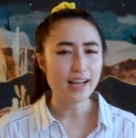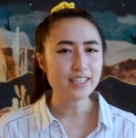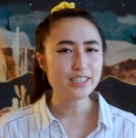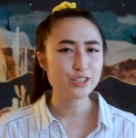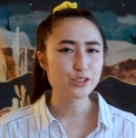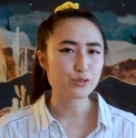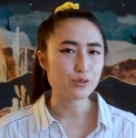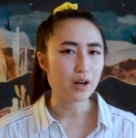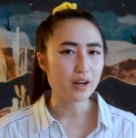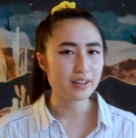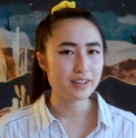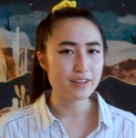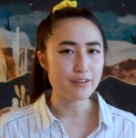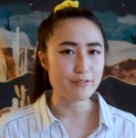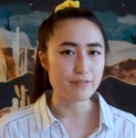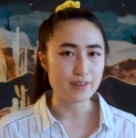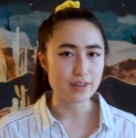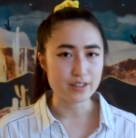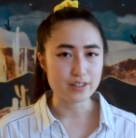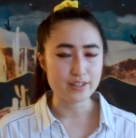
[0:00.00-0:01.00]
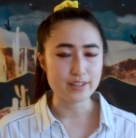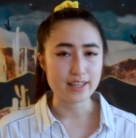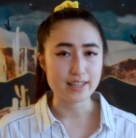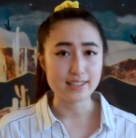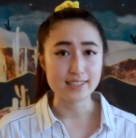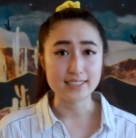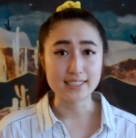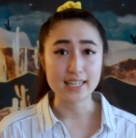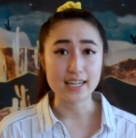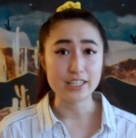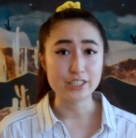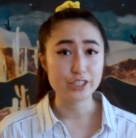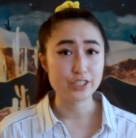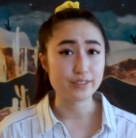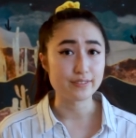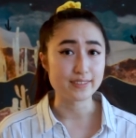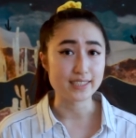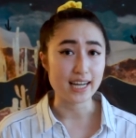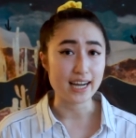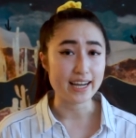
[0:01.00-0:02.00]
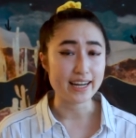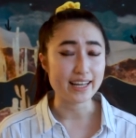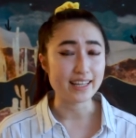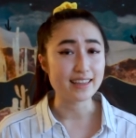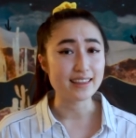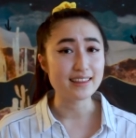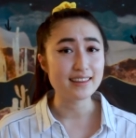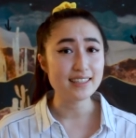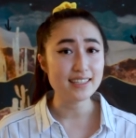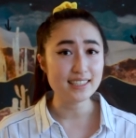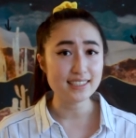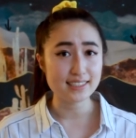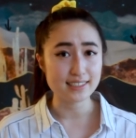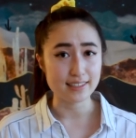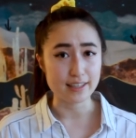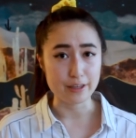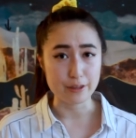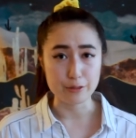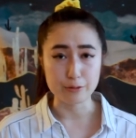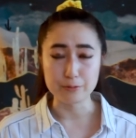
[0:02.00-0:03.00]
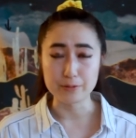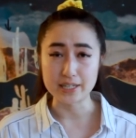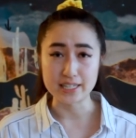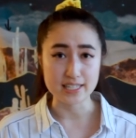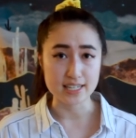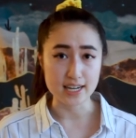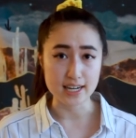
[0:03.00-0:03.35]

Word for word: I strongly feel that this guy should have died at least like three